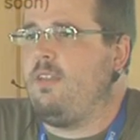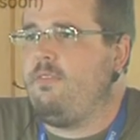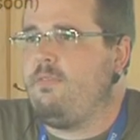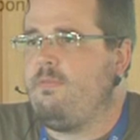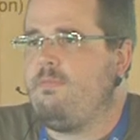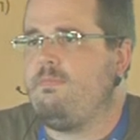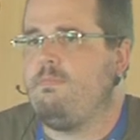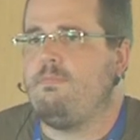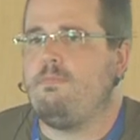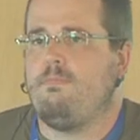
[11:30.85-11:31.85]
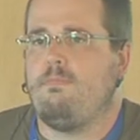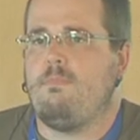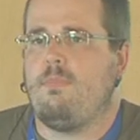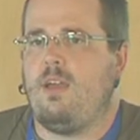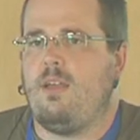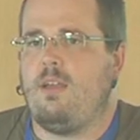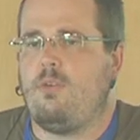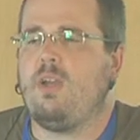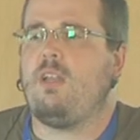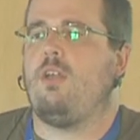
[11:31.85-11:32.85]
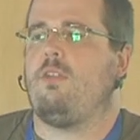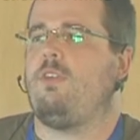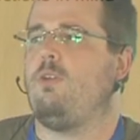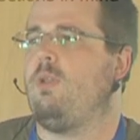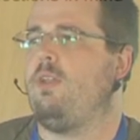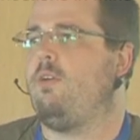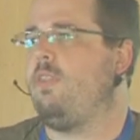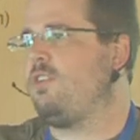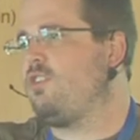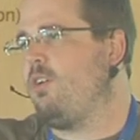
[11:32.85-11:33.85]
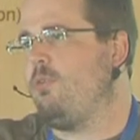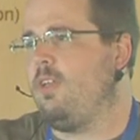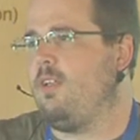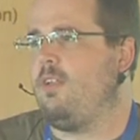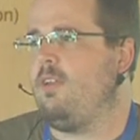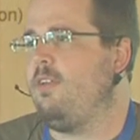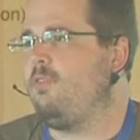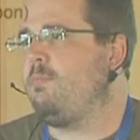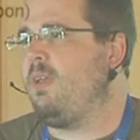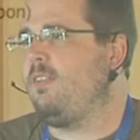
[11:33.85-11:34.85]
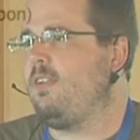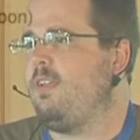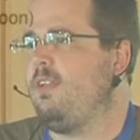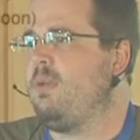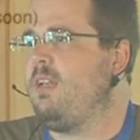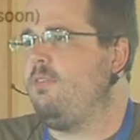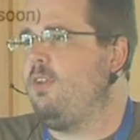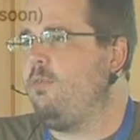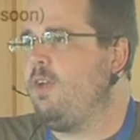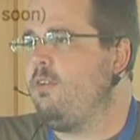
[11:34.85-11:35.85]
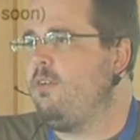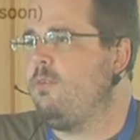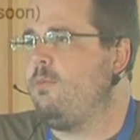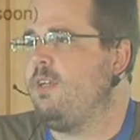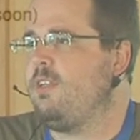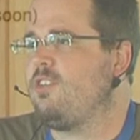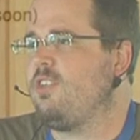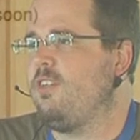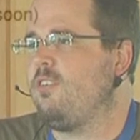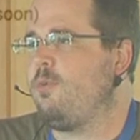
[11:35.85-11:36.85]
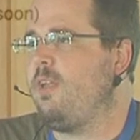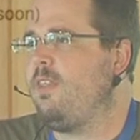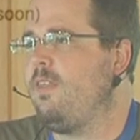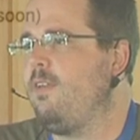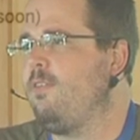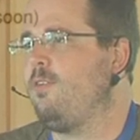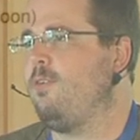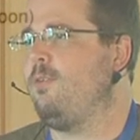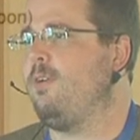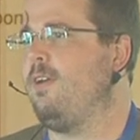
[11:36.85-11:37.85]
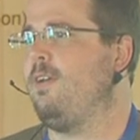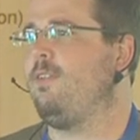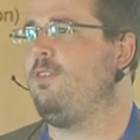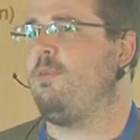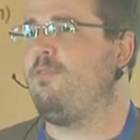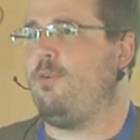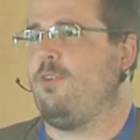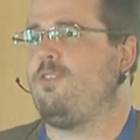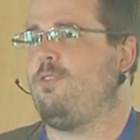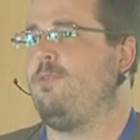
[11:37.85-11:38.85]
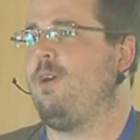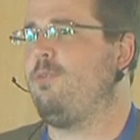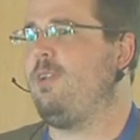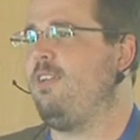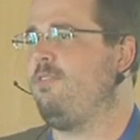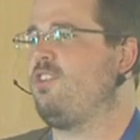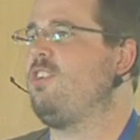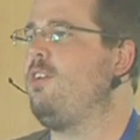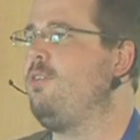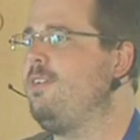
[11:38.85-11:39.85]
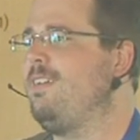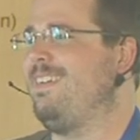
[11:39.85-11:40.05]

If mm, quite a lot of you will know that Joey lives basically in the middle of nowhere, which is a great thing to, uh, to be forced to write really efficient code,